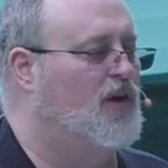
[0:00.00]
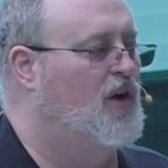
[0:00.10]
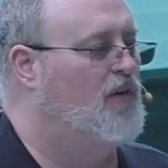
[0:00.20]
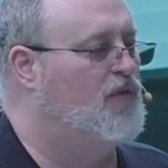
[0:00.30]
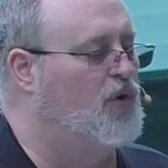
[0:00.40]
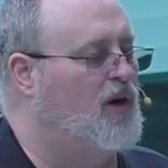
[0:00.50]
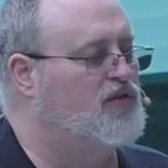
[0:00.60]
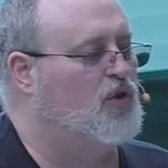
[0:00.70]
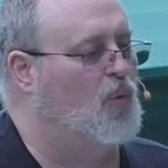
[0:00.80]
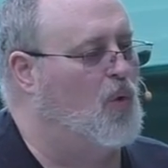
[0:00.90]

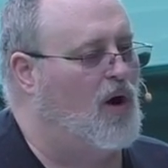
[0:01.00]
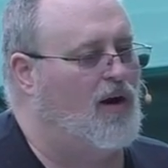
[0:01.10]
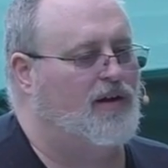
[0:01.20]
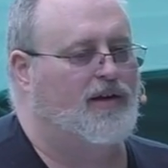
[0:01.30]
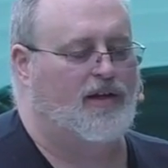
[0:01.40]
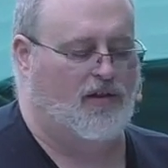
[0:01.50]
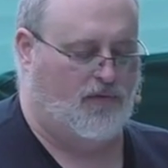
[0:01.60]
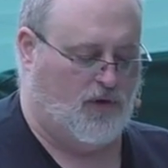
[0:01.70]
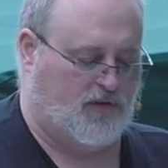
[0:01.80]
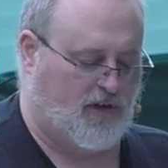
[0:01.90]
Rejoice and
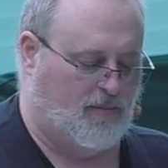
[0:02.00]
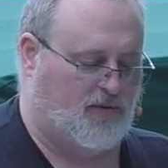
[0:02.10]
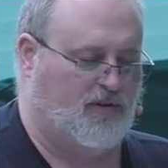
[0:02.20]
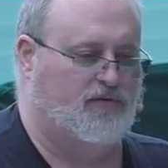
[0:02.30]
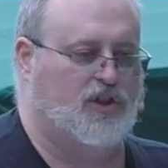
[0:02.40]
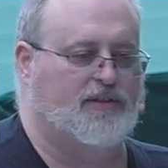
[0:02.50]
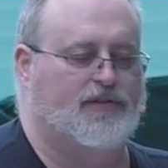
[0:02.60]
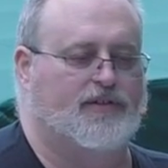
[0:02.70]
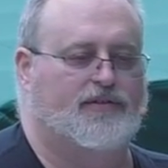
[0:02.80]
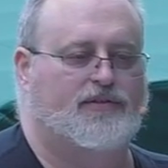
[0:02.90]
celebrate as
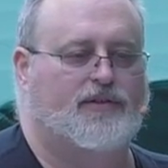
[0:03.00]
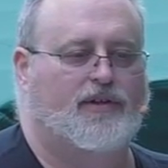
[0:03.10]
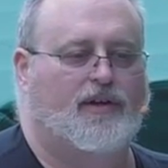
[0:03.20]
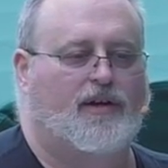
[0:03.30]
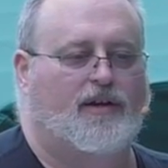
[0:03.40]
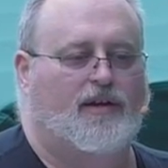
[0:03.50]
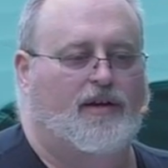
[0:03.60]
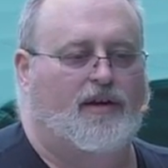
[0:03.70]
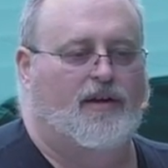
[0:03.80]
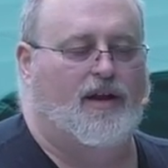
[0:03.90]
we go down into the
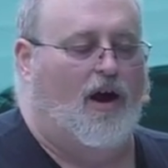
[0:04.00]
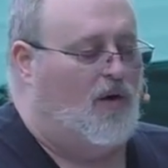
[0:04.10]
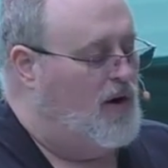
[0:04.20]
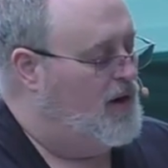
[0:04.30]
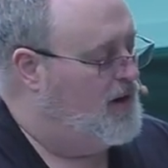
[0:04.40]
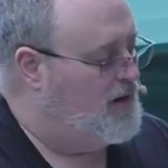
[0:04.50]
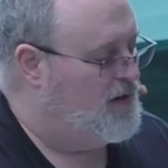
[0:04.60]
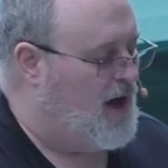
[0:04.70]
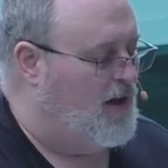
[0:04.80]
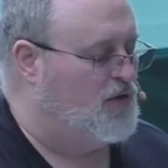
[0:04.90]
water the
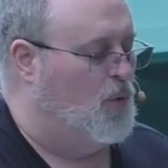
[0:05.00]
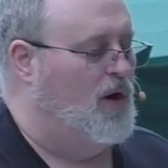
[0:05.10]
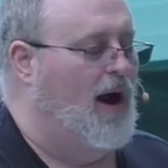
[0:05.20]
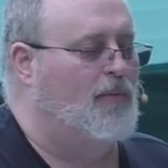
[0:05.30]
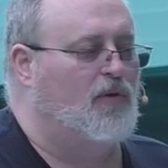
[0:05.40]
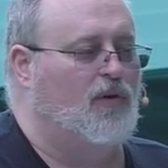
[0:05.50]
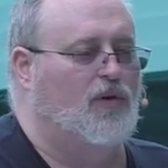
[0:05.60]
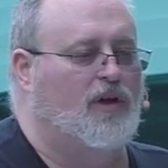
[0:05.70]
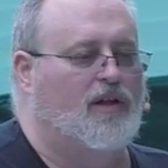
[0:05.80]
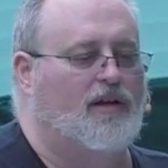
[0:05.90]
beauty of
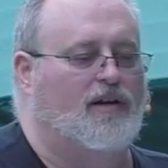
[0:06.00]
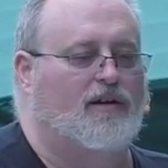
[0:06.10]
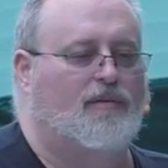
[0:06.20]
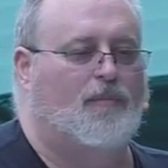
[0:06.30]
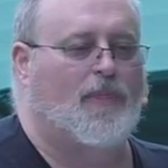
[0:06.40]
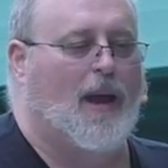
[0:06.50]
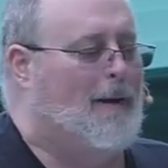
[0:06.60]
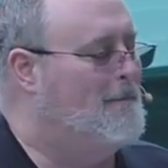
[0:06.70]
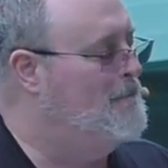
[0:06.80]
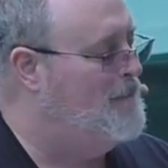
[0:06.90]
God's great
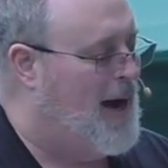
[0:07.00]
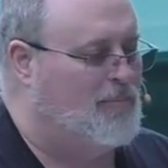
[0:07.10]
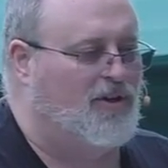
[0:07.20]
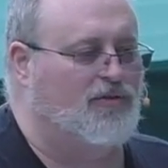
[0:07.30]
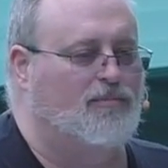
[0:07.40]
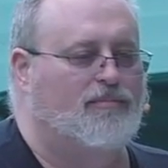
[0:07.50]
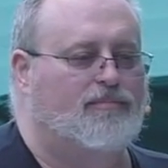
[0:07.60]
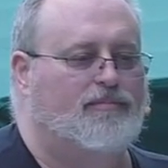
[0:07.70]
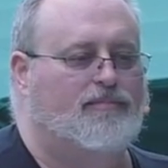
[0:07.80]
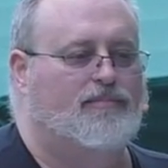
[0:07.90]
love and
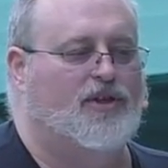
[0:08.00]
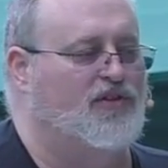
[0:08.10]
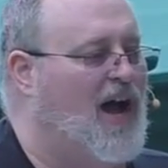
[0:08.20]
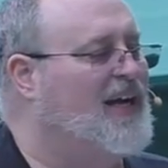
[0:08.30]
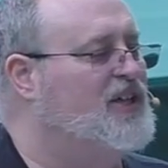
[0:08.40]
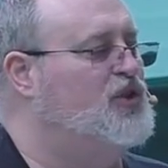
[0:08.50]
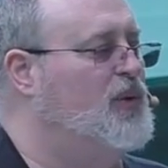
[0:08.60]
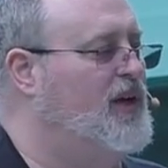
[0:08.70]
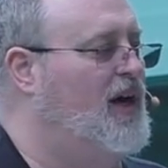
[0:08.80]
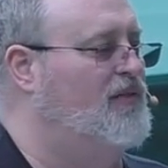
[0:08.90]
the wonderful
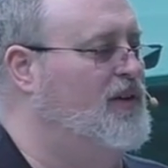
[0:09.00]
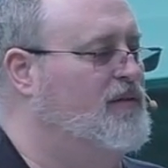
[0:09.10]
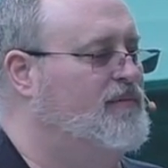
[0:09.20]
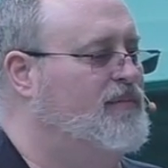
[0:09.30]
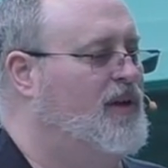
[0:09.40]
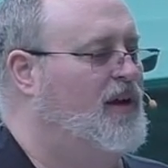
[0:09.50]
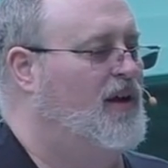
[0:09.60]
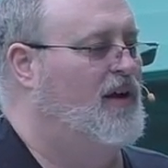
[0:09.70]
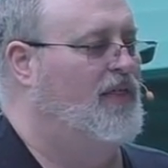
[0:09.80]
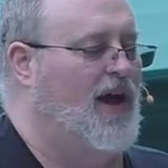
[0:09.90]
opportunity that provides
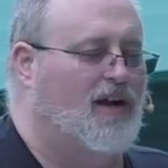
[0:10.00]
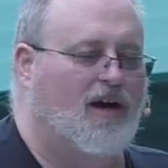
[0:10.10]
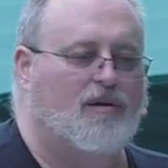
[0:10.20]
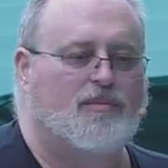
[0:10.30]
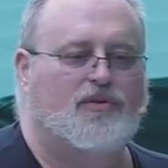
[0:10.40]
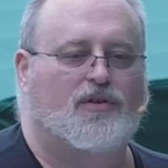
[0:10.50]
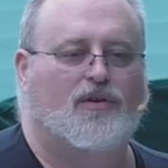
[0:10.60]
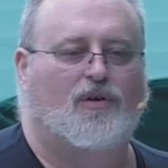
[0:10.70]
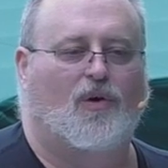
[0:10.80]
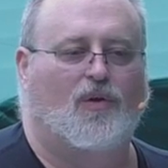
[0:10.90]
us for us
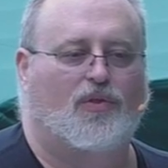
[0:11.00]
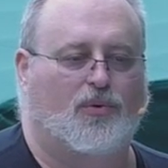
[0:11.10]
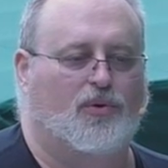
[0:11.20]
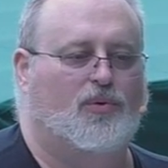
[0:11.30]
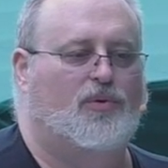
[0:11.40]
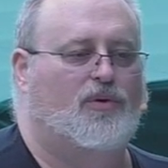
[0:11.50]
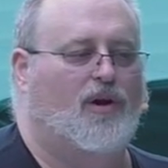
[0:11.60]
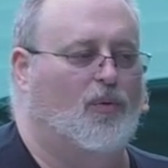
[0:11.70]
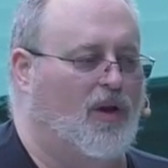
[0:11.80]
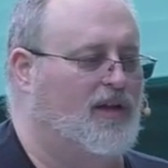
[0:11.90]
to walk in the
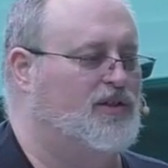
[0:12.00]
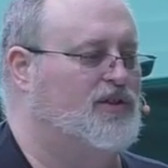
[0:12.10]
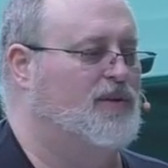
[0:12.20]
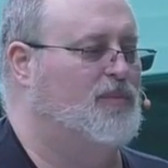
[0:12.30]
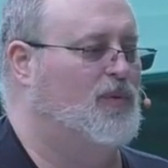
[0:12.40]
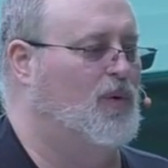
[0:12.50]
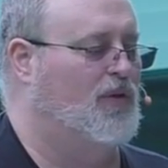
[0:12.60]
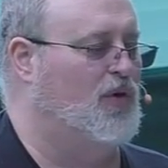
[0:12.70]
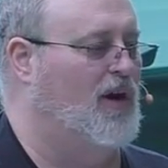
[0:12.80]
footsteps of Jesus.